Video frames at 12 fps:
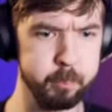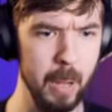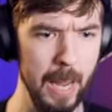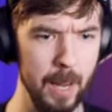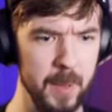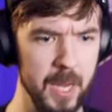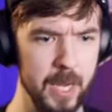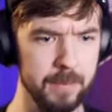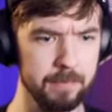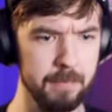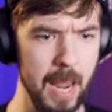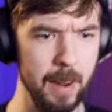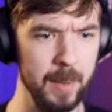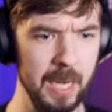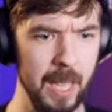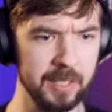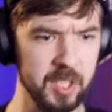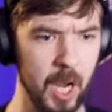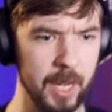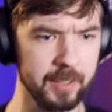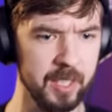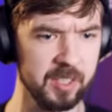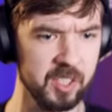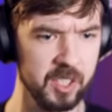maybe, maybe Les got
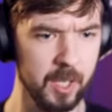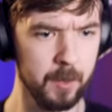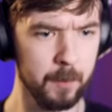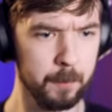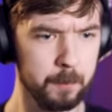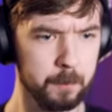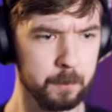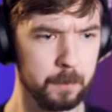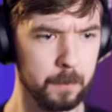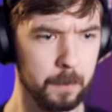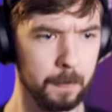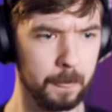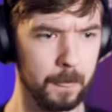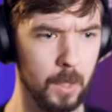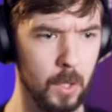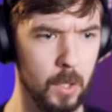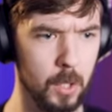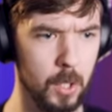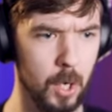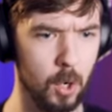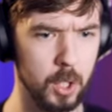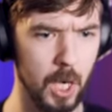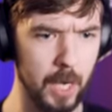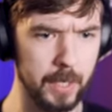this!
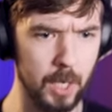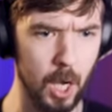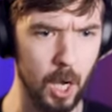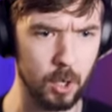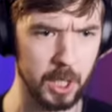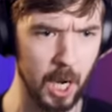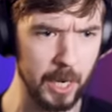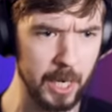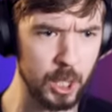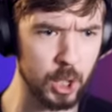Oh god! Oh god!